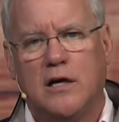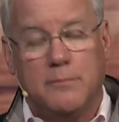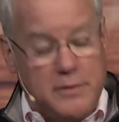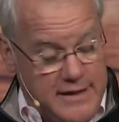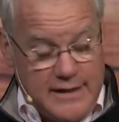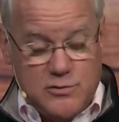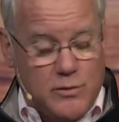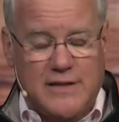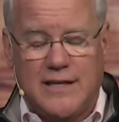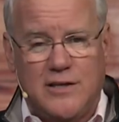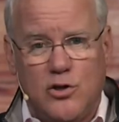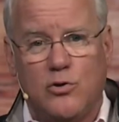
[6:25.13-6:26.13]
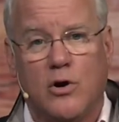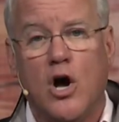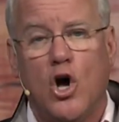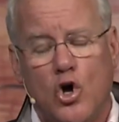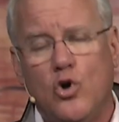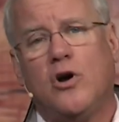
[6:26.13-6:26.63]
But that's what they do.
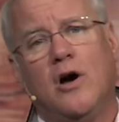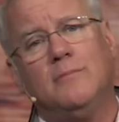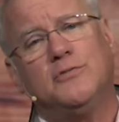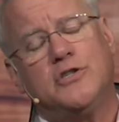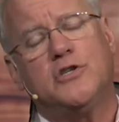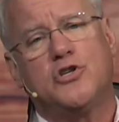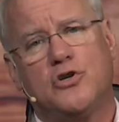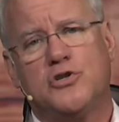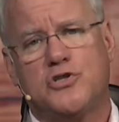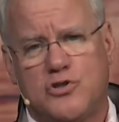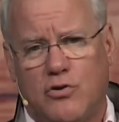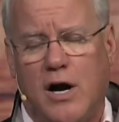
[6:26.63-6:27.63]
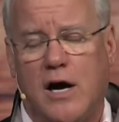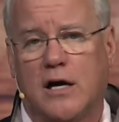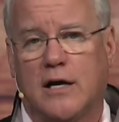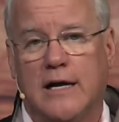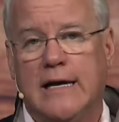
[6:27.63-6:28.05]
Who comes to church drunk?